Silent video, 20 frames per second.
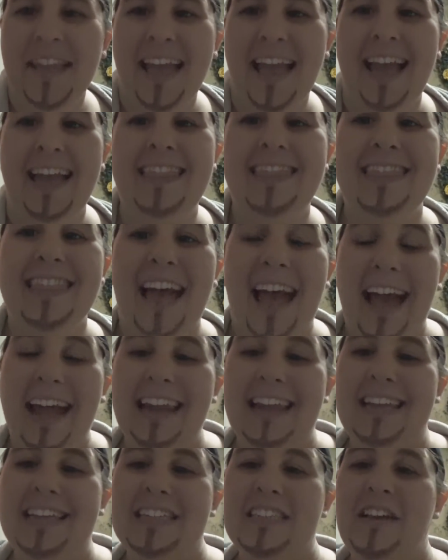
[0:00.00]
And
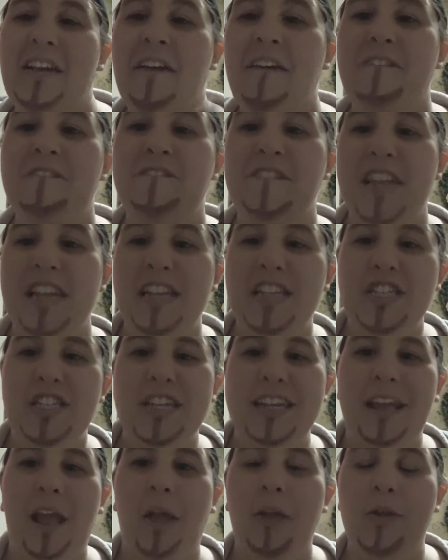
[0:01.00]
that is
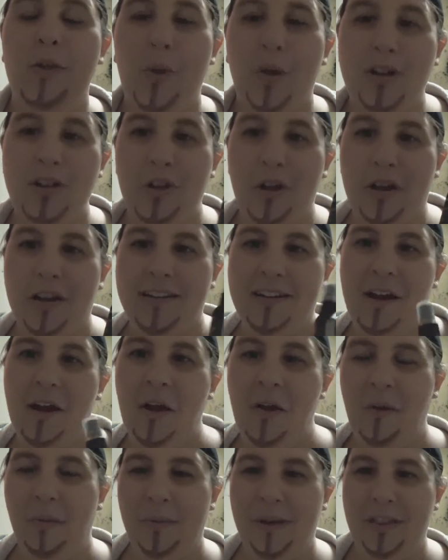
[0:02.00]
finishing your look
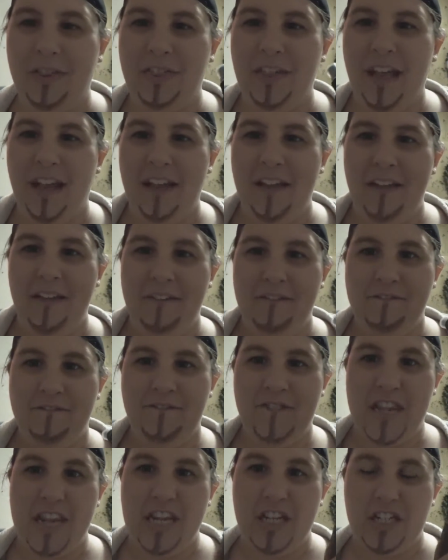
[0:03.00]
with
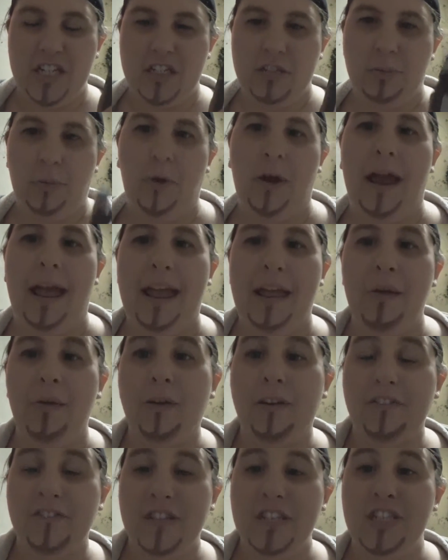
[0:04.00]
finishing spray
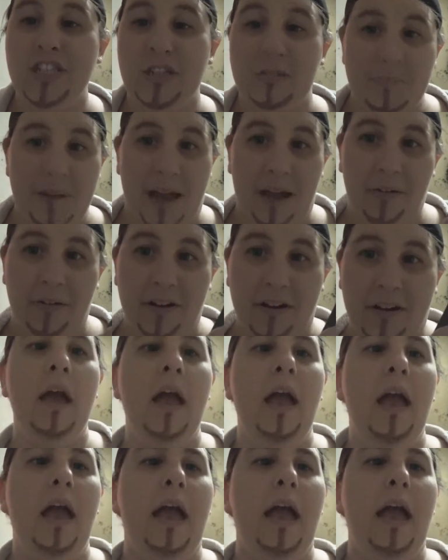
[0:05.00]
or finishing powder.